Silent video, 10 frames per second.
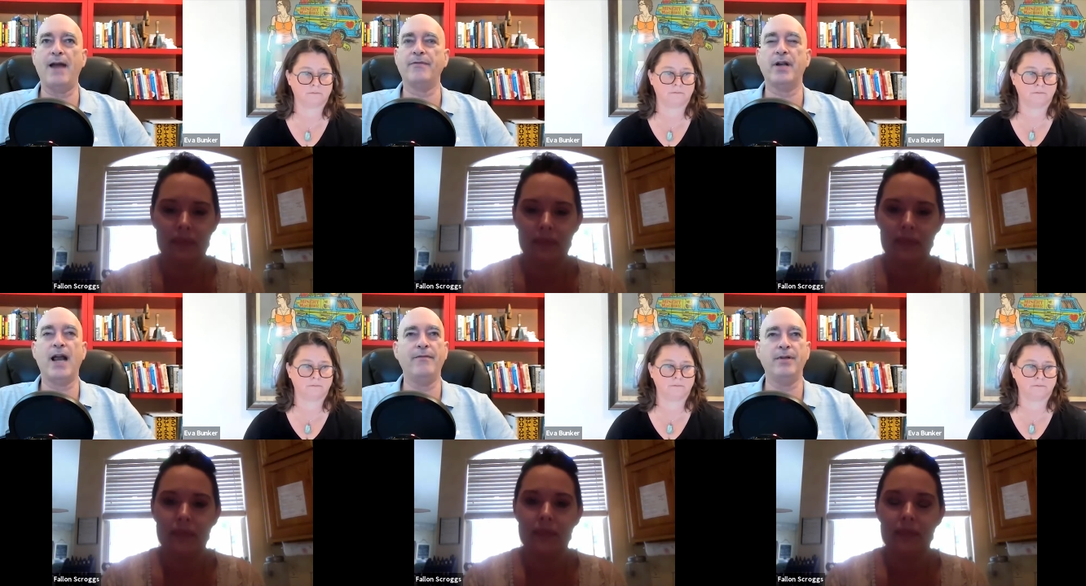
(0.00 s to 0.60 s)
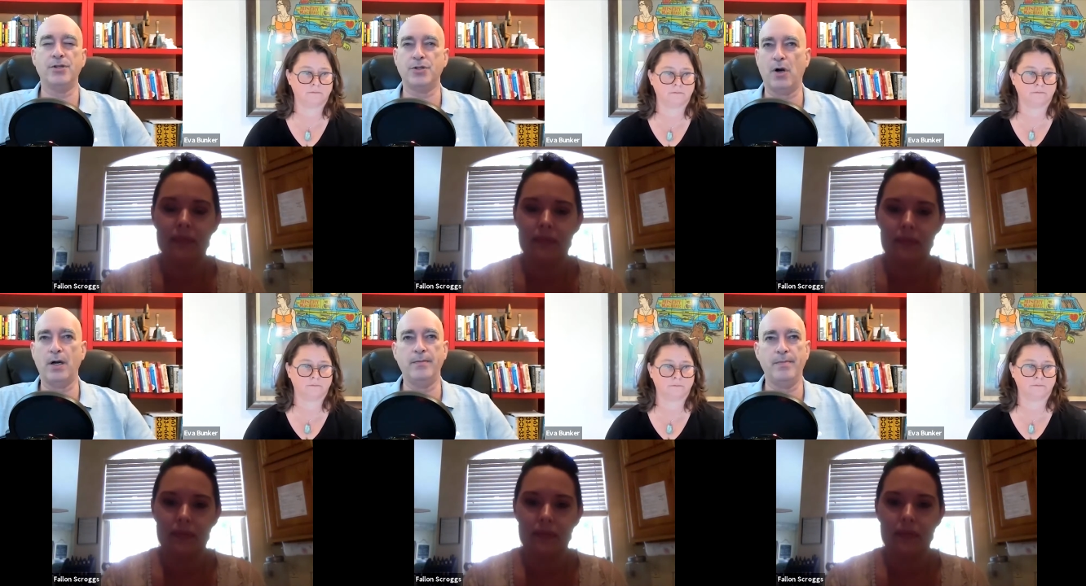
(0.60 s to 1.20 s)
Speaker 1: after having
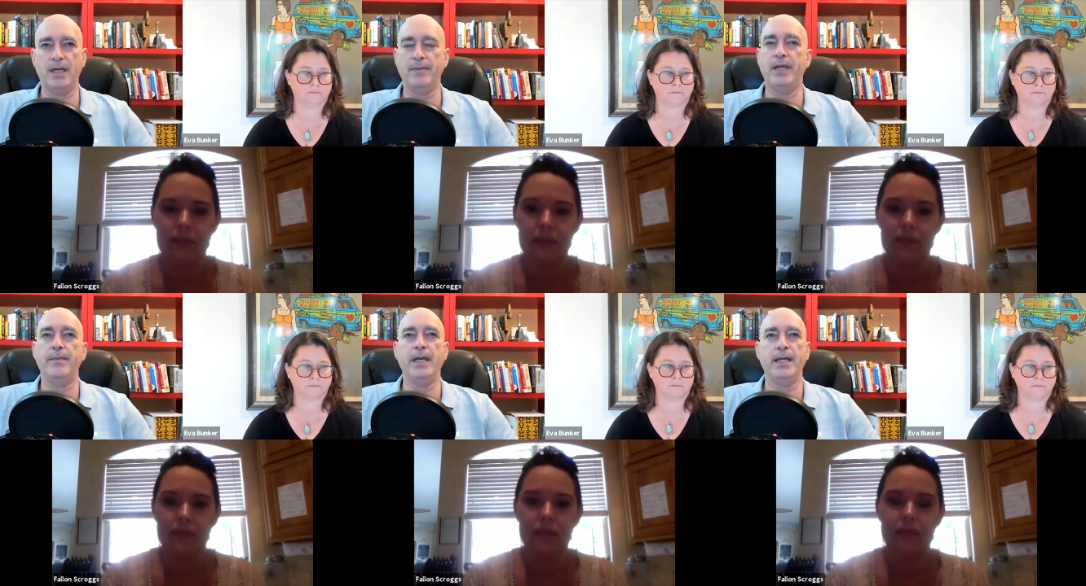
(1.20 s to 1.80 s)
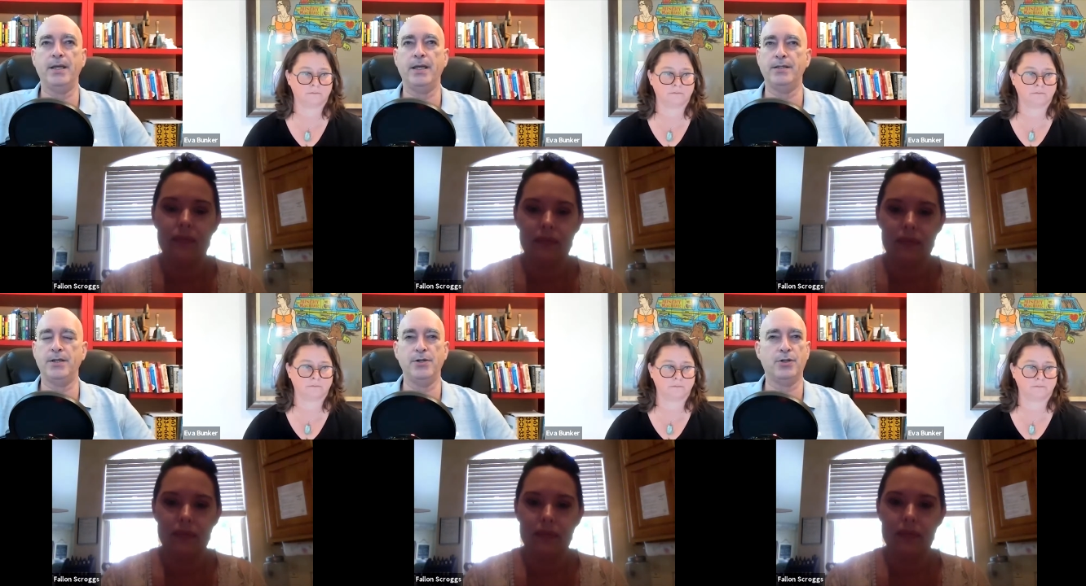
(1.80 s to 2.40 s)
started many, many, many
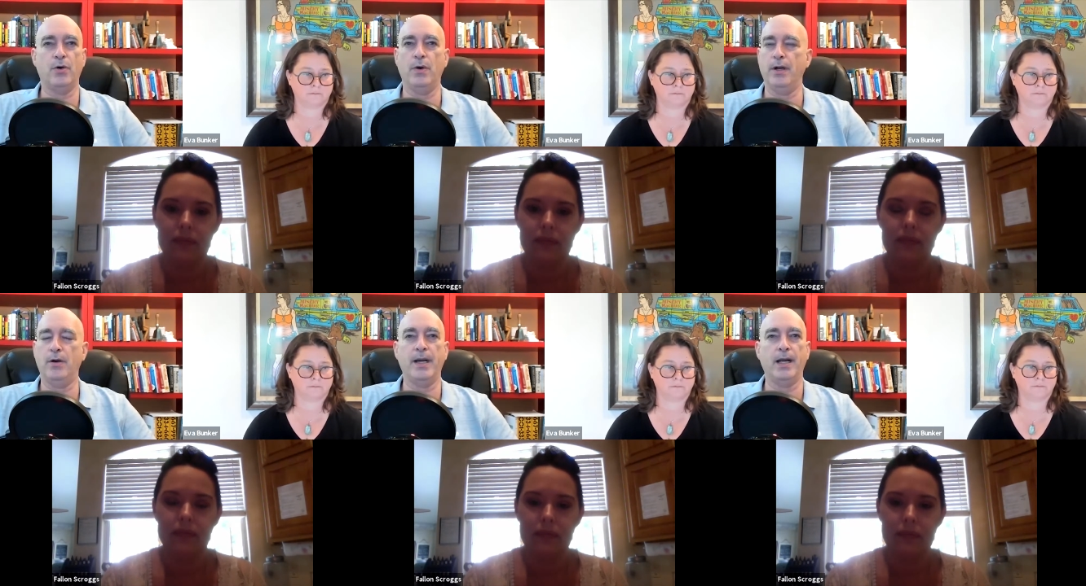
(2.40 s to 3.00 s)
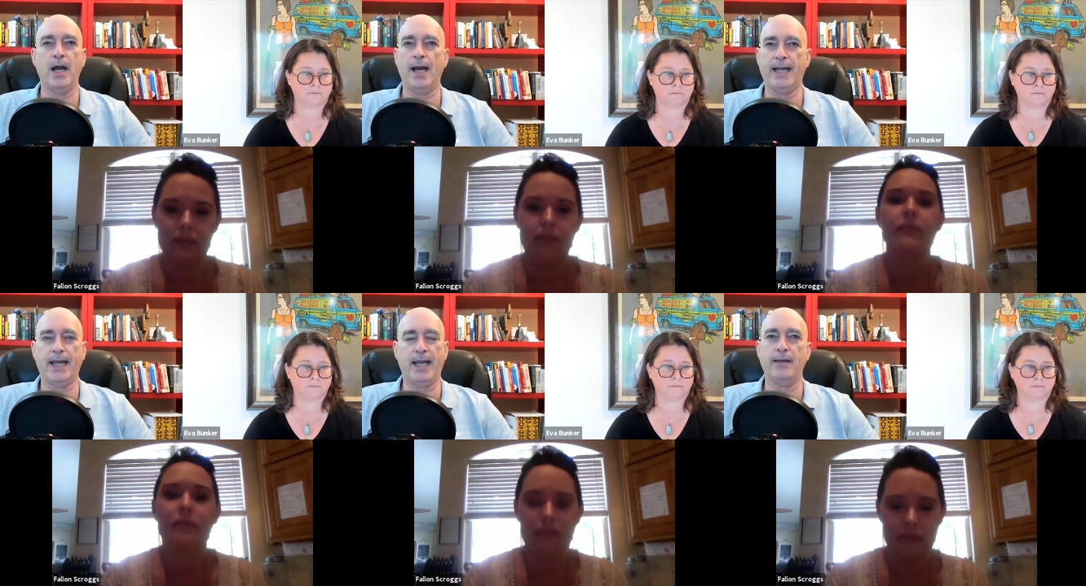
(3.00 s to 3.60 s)
things and just going, oh my God,
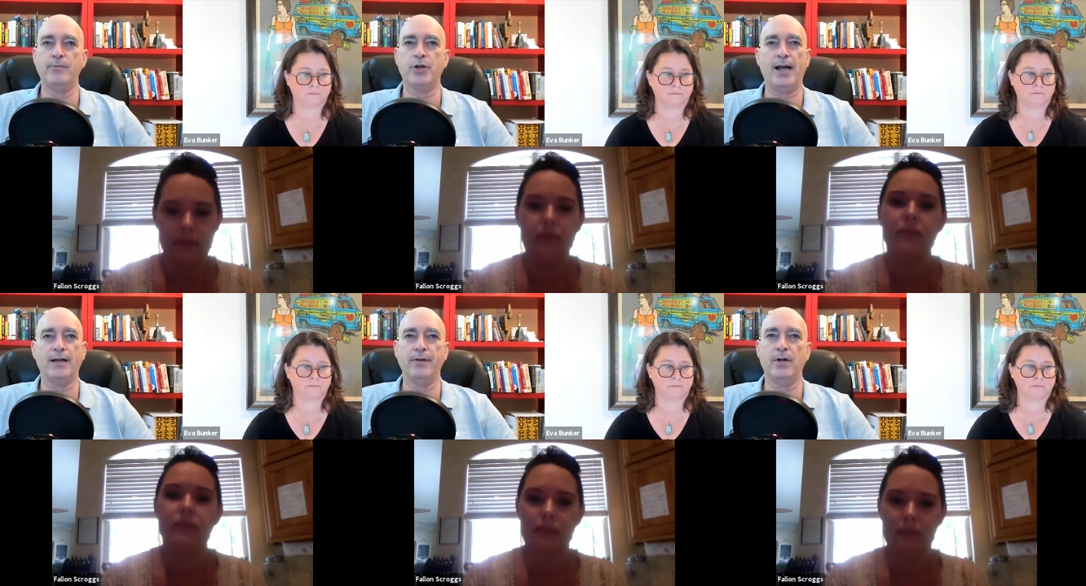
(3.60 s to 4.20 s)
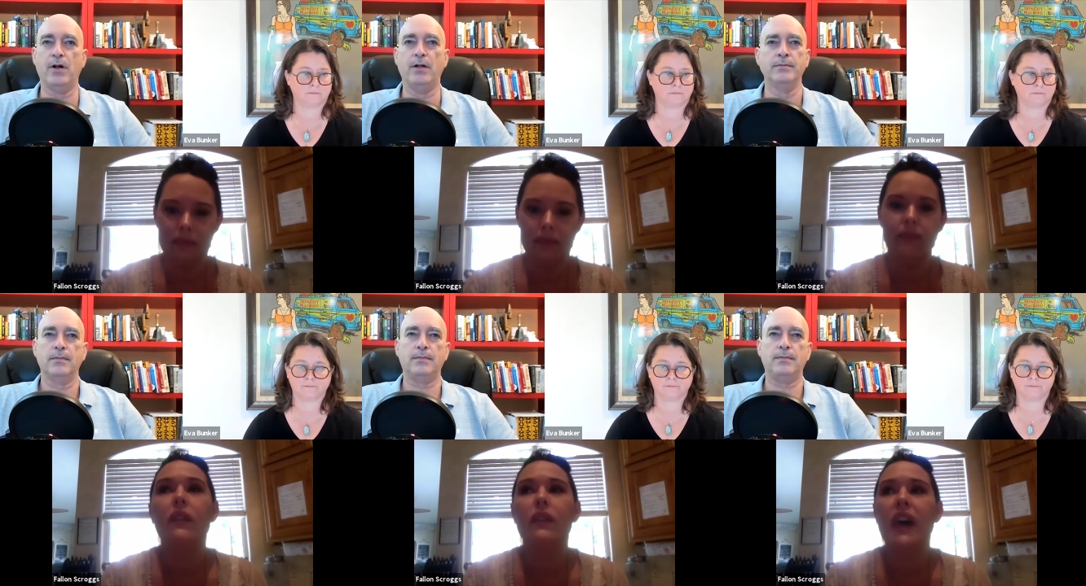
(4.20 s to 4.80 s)
I can't keep track of it
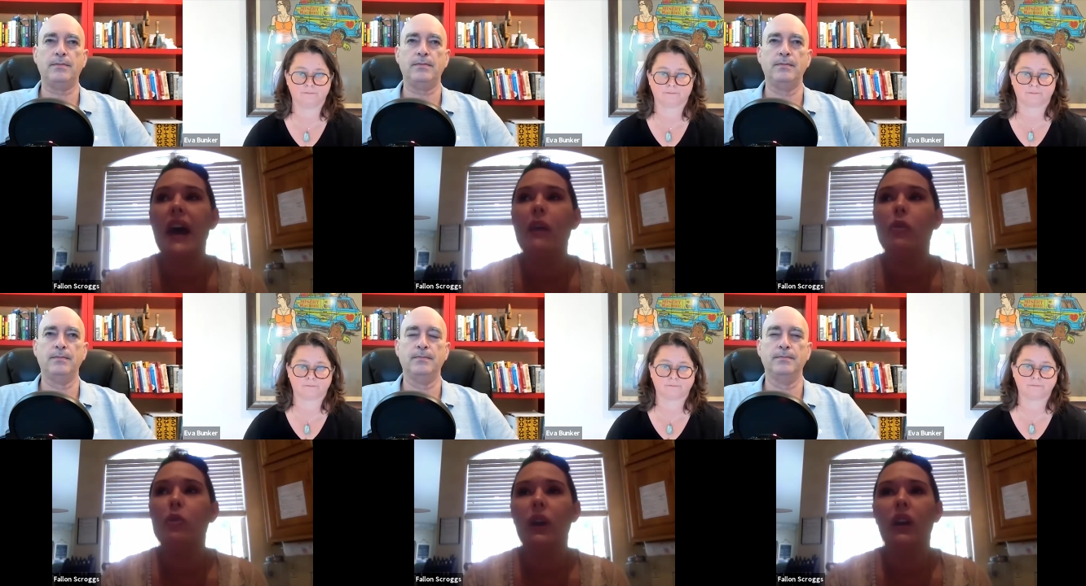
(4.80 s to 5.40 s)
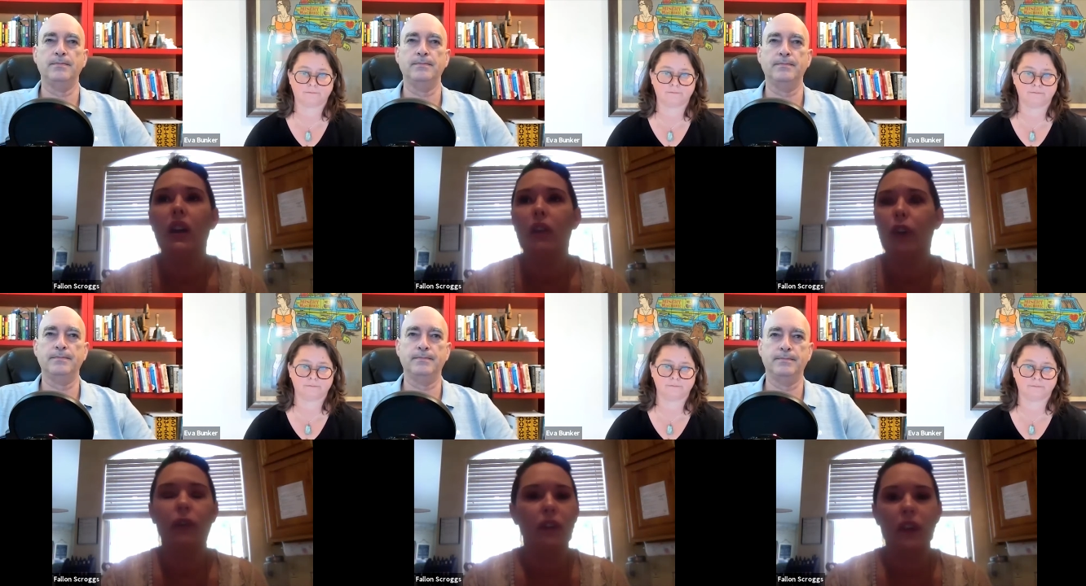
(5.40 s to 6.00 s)
all.
Speaker 2: That would be,
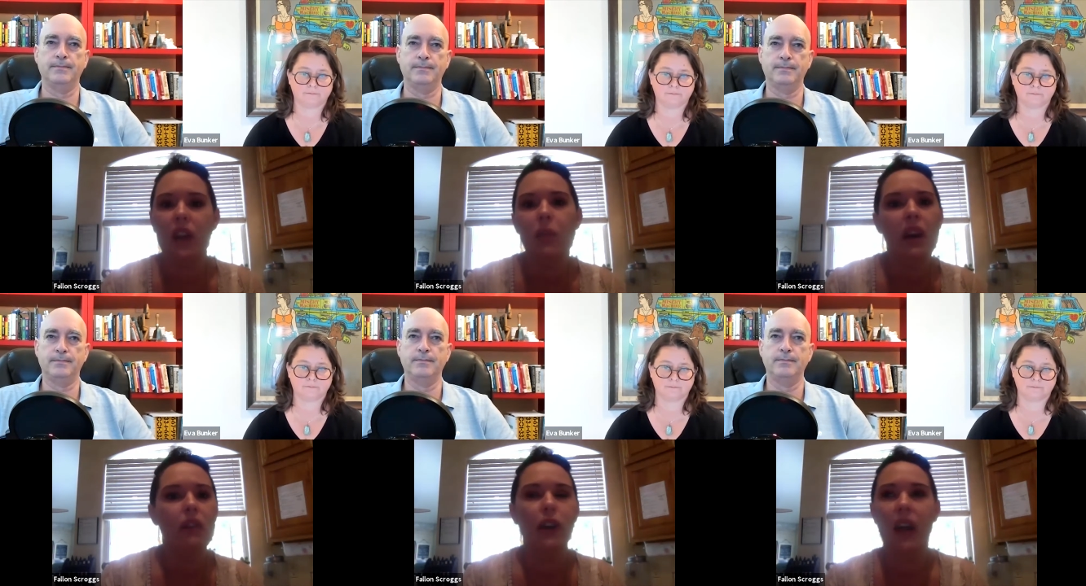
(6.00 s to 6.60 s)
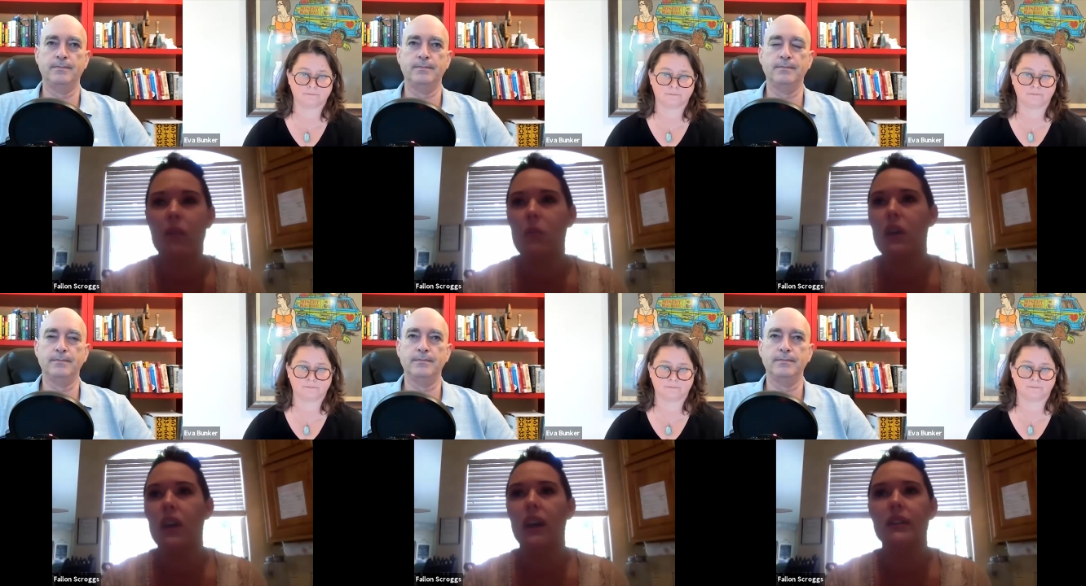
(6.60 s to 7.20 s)
if, if anybody ever came to
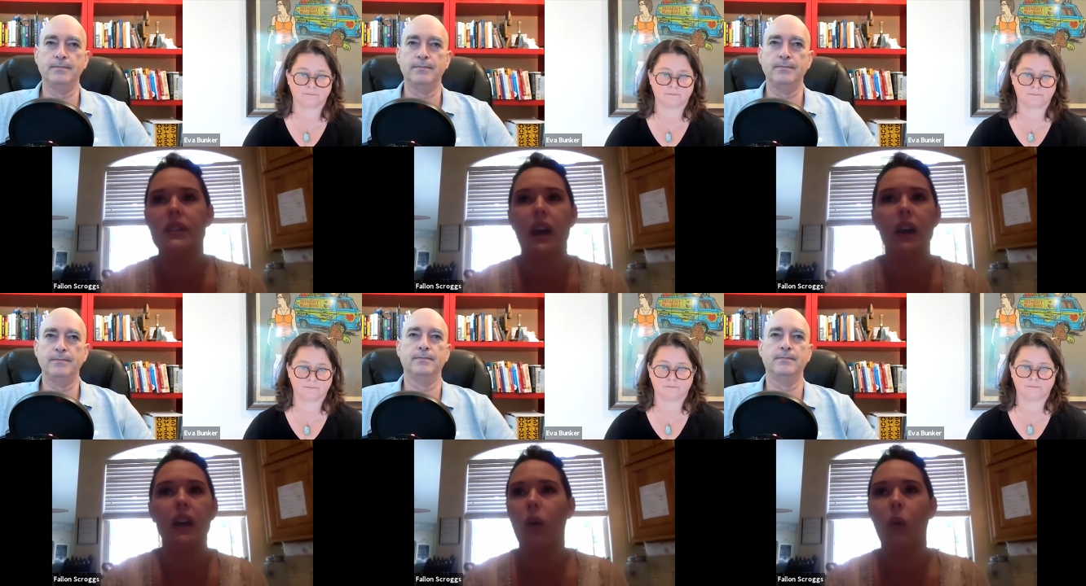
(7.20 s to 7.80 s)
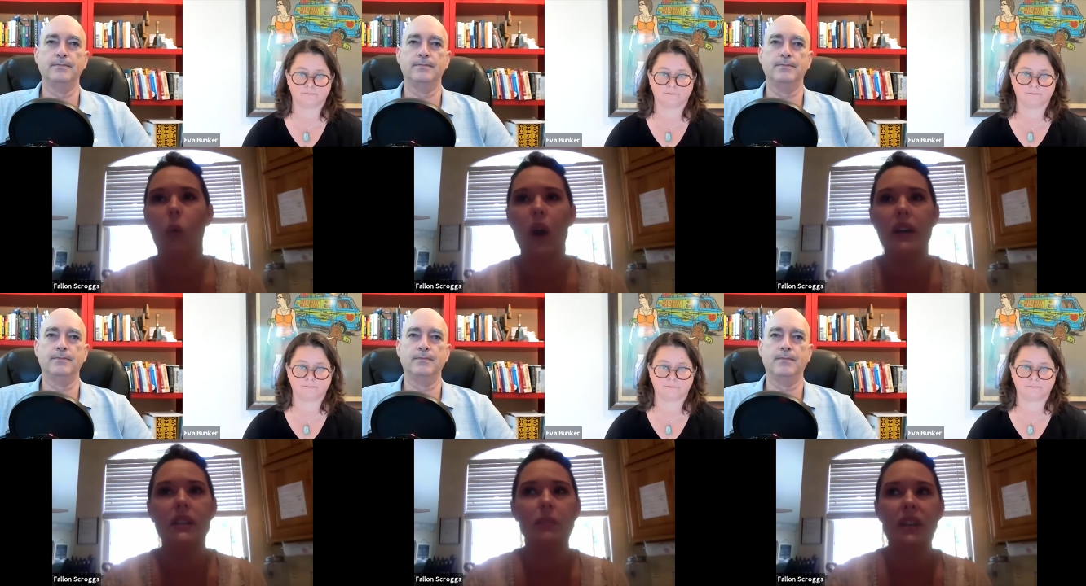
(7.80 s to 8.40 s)
me and said, what
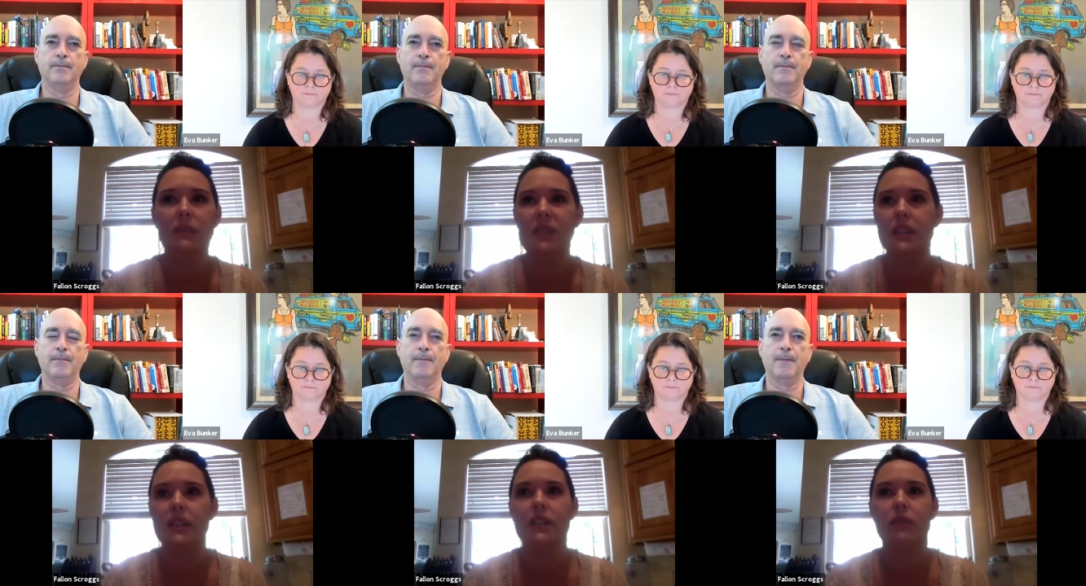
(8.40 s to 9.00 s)
is the best business